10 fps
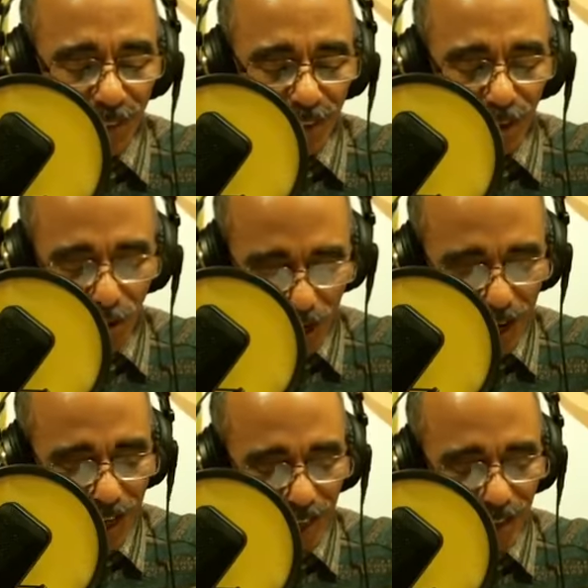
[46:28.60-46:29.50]
tune
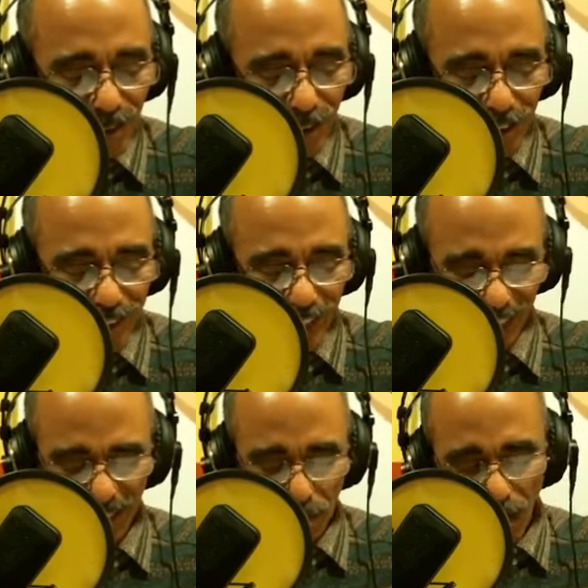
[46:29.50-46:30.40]
in to The
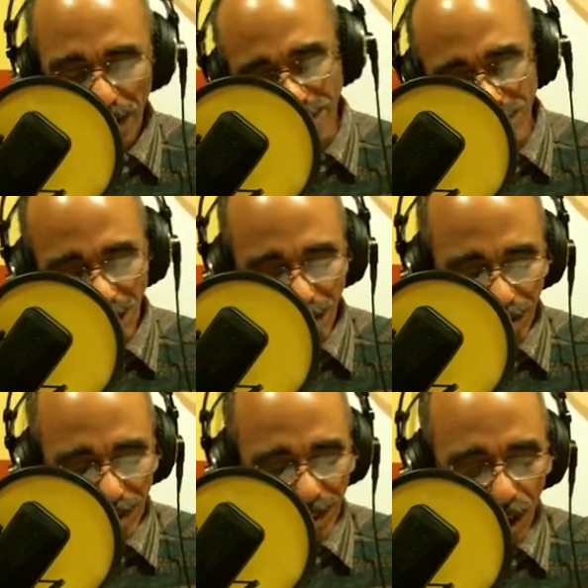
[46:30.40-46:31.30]
Sexy Party Show,
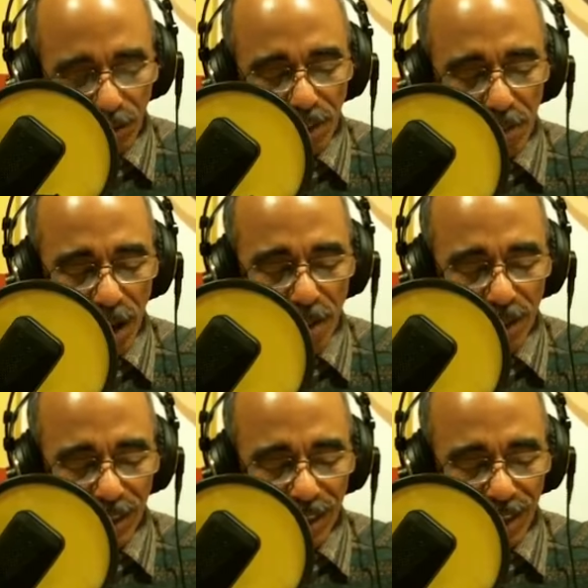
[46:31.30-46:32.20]
hosted by Mr.